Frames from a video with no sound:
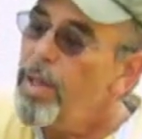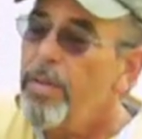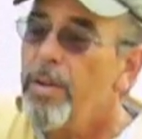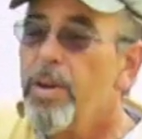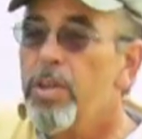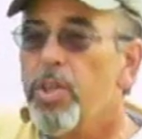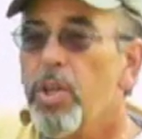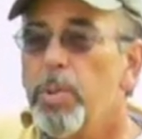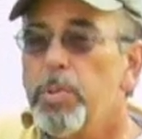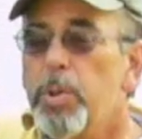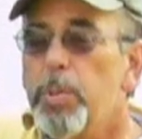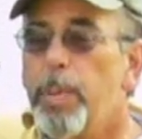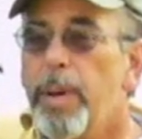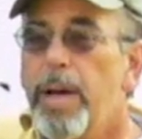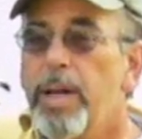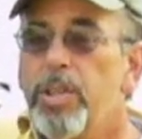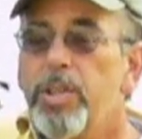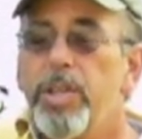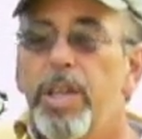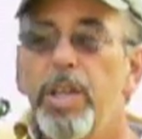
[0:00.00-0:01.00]
there's some
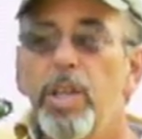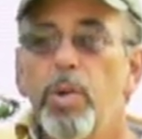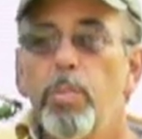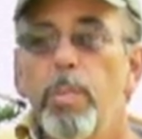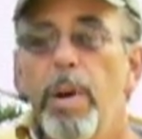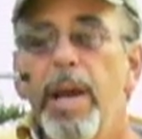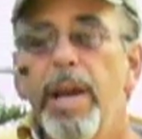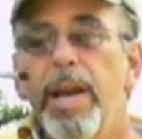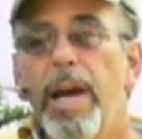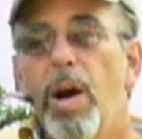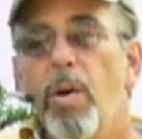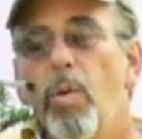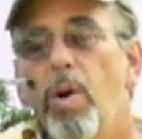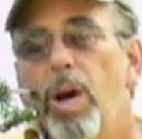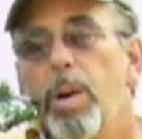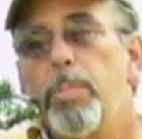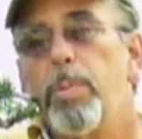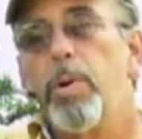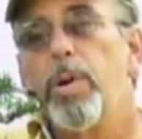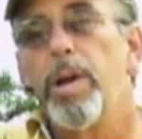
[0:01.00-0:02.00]
spots that you may not
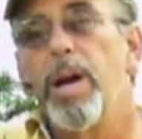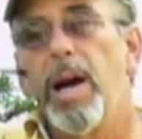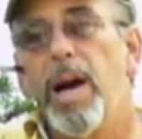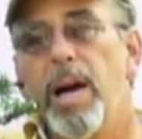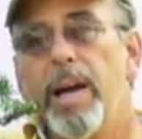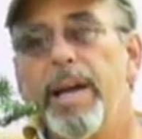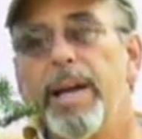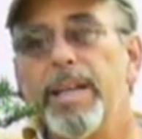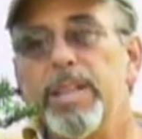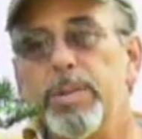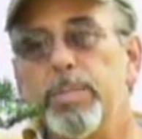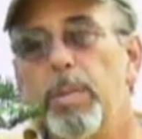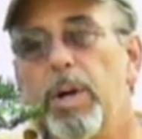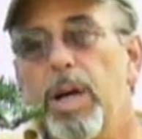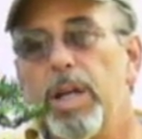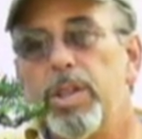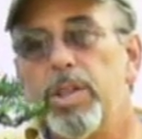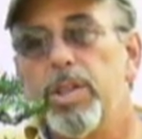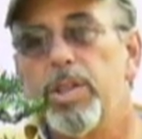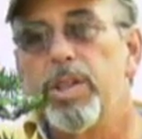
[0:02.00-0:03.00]
want to put on as
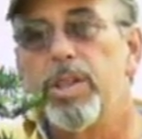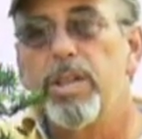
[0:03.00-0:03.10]
much